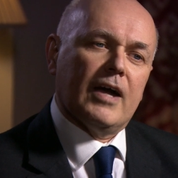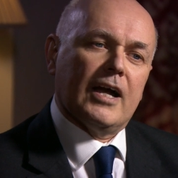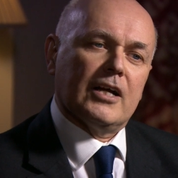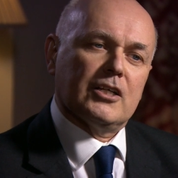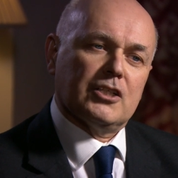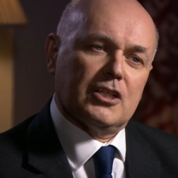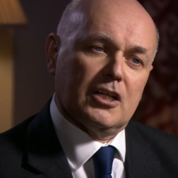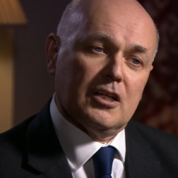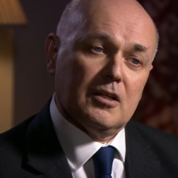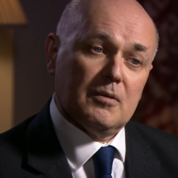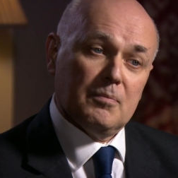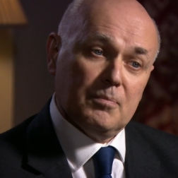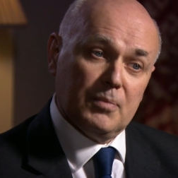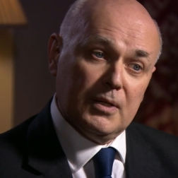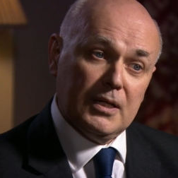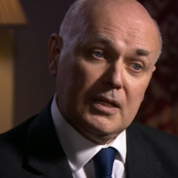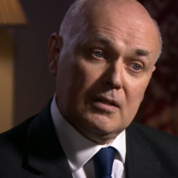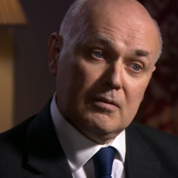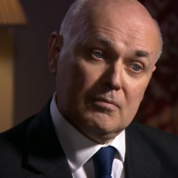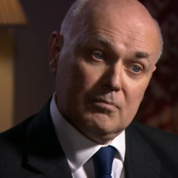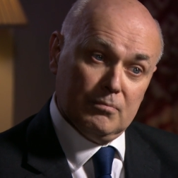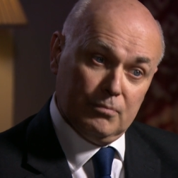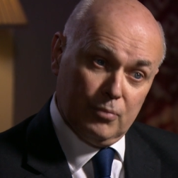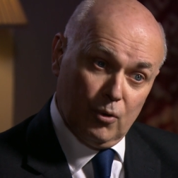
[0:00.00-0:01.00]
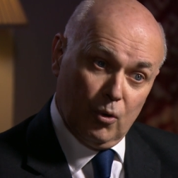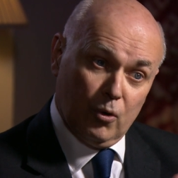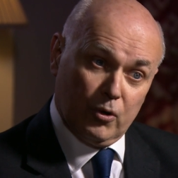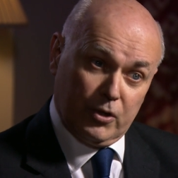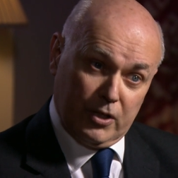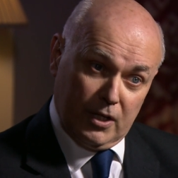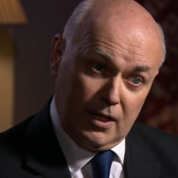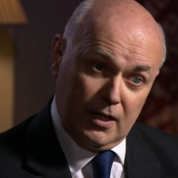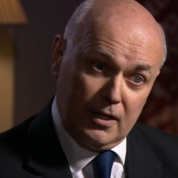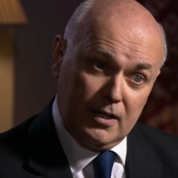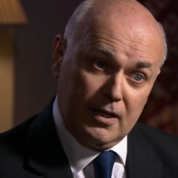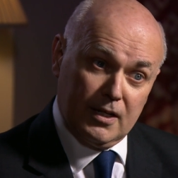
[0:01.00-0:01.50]
actually been brought
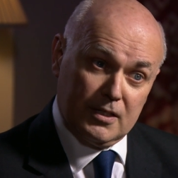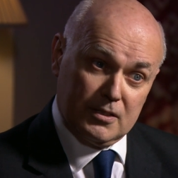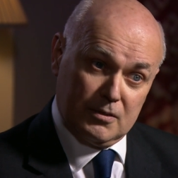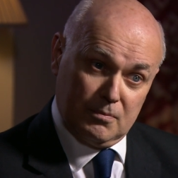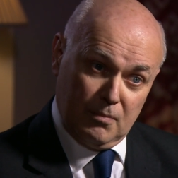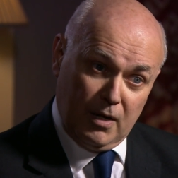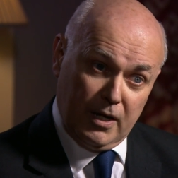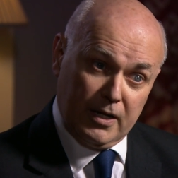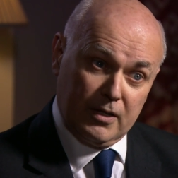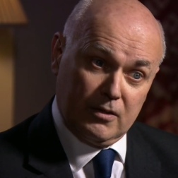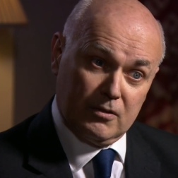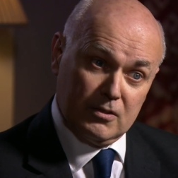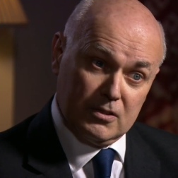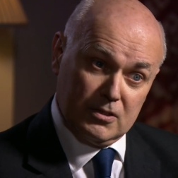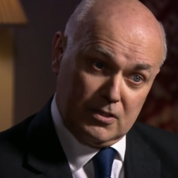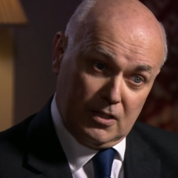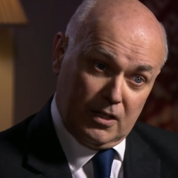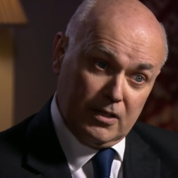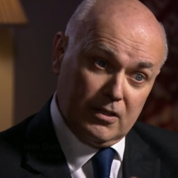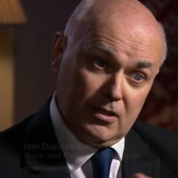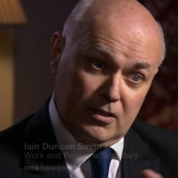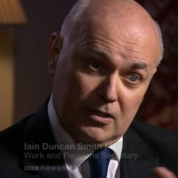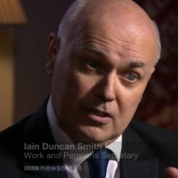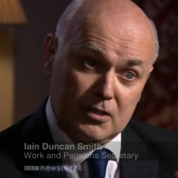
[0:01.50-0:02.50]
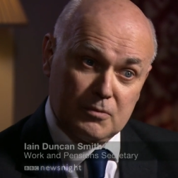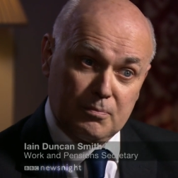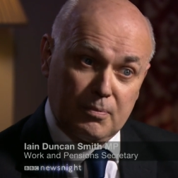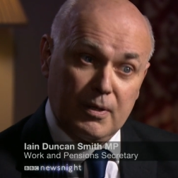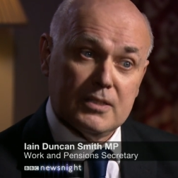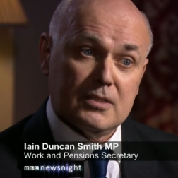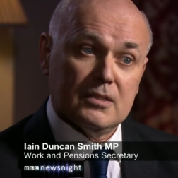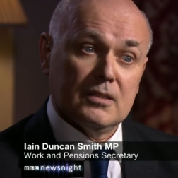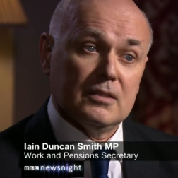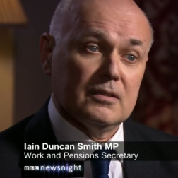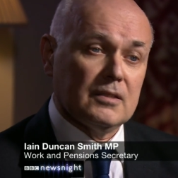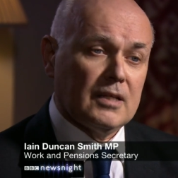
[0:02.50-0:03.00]
in as migrants under this
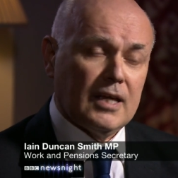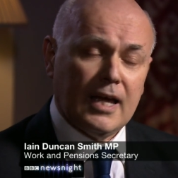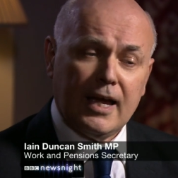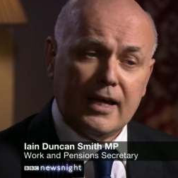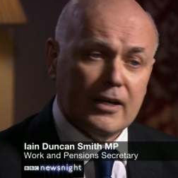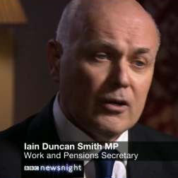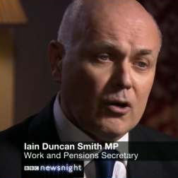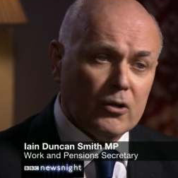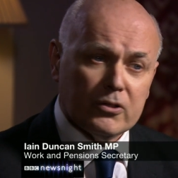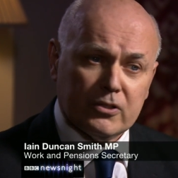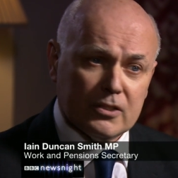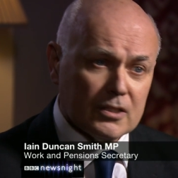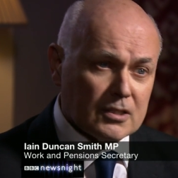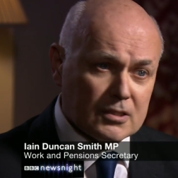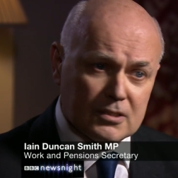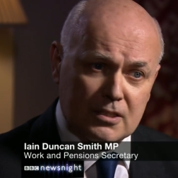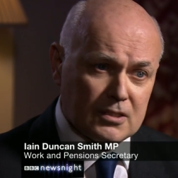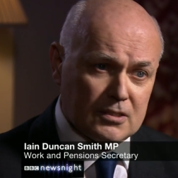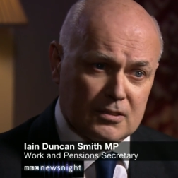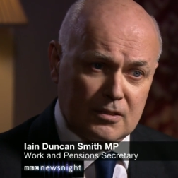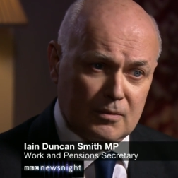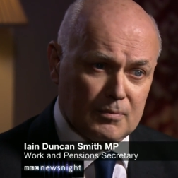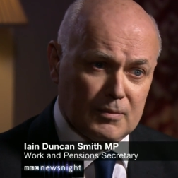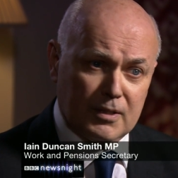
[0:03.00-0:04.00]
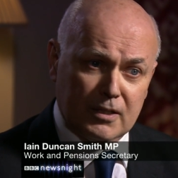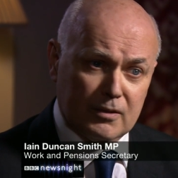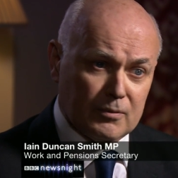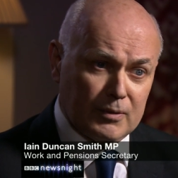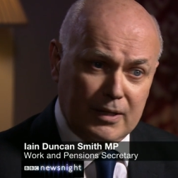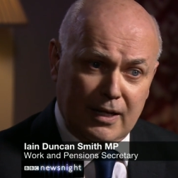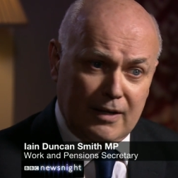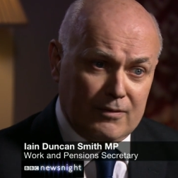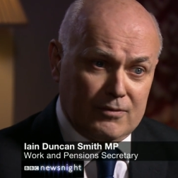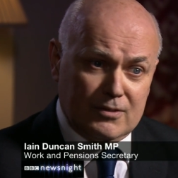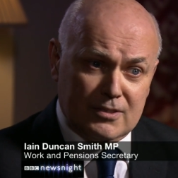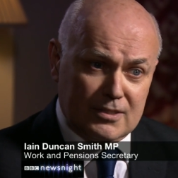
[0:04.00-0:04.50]
present chaotic system, and we
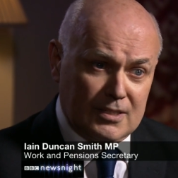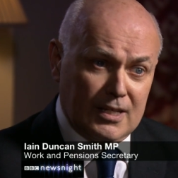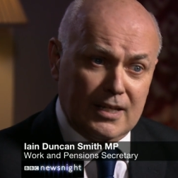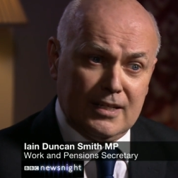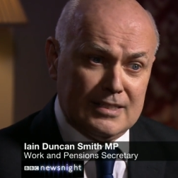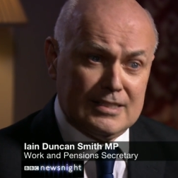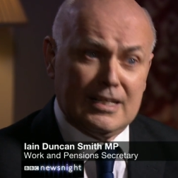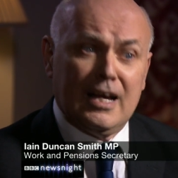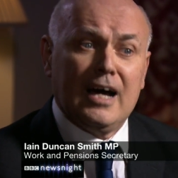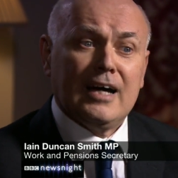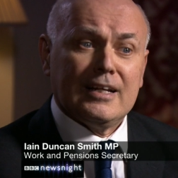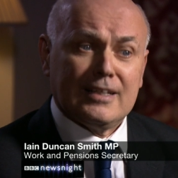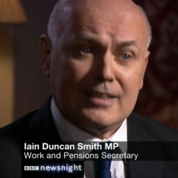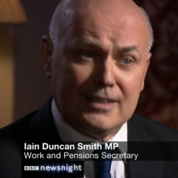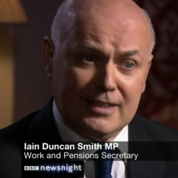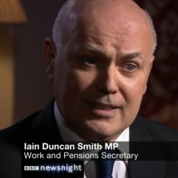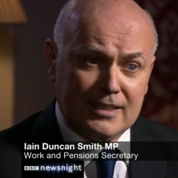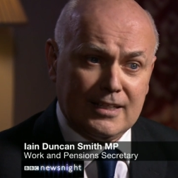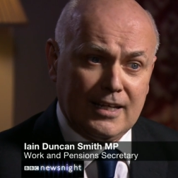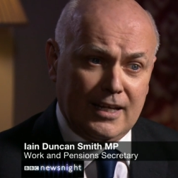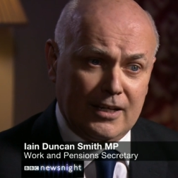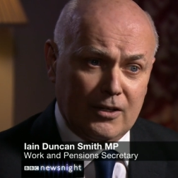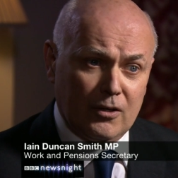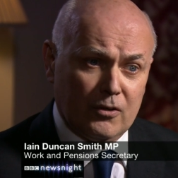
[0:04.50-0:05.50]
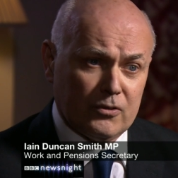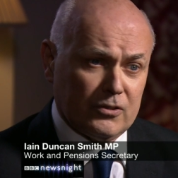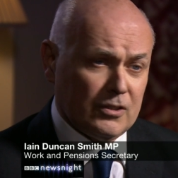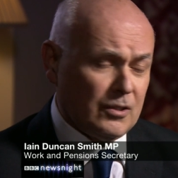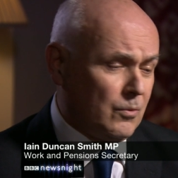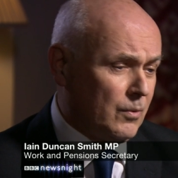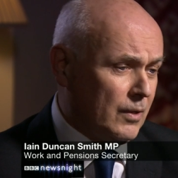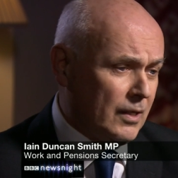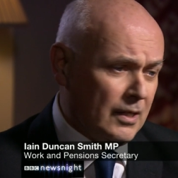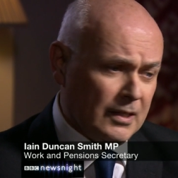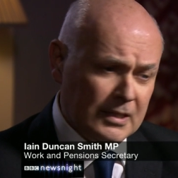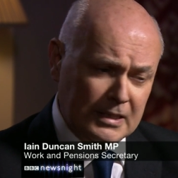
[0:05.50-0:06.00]
have to say it is utterly chaotic,
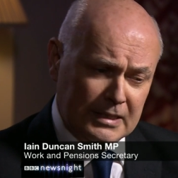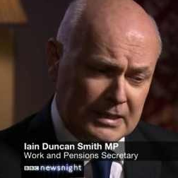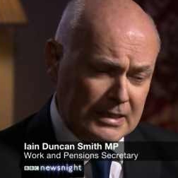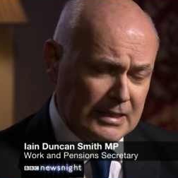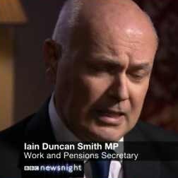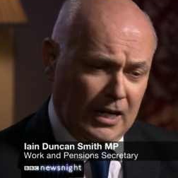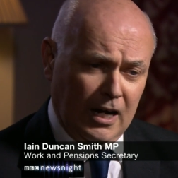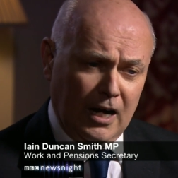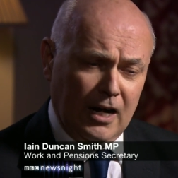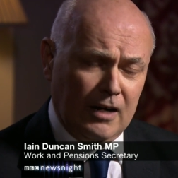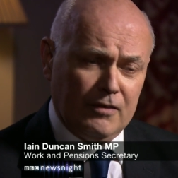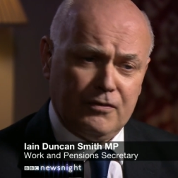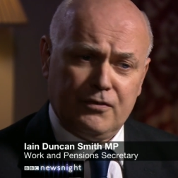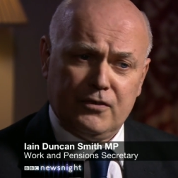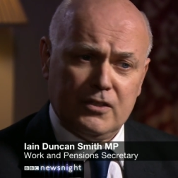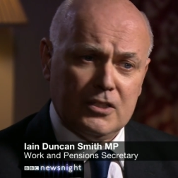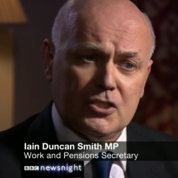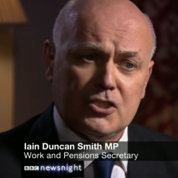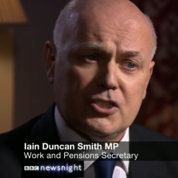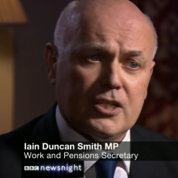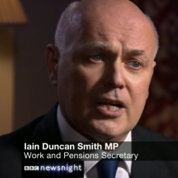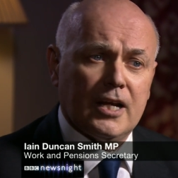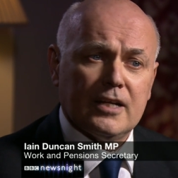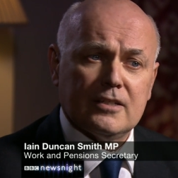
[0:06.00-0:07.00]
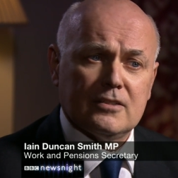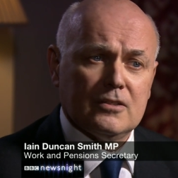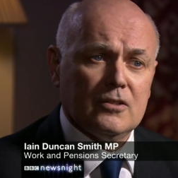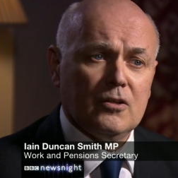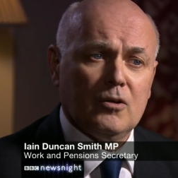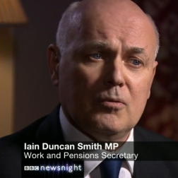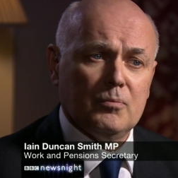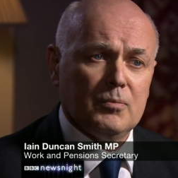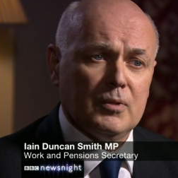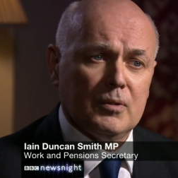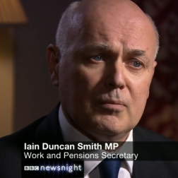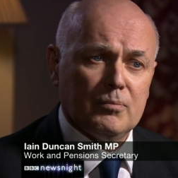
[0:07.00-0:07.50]
where half these checks are
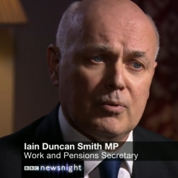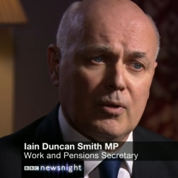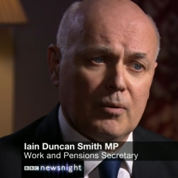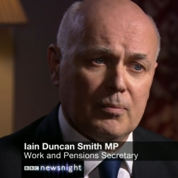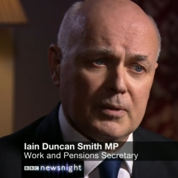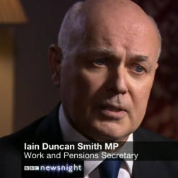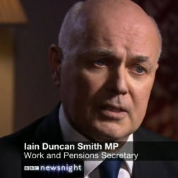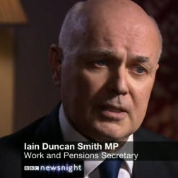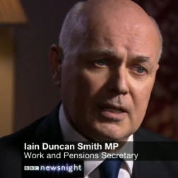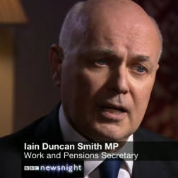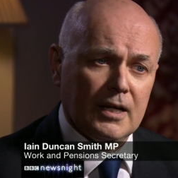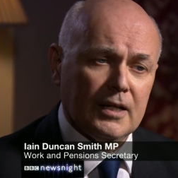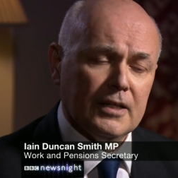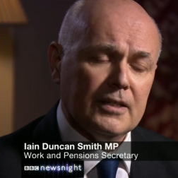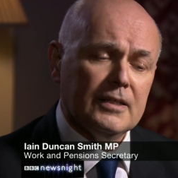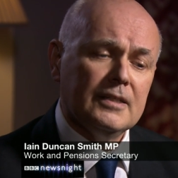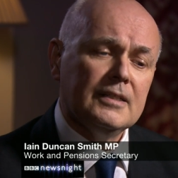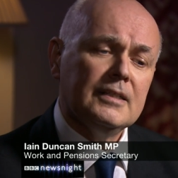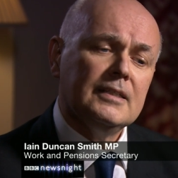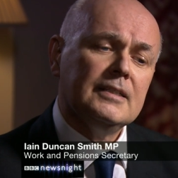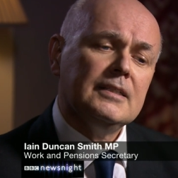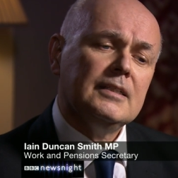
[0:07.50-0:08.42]
not being properly done,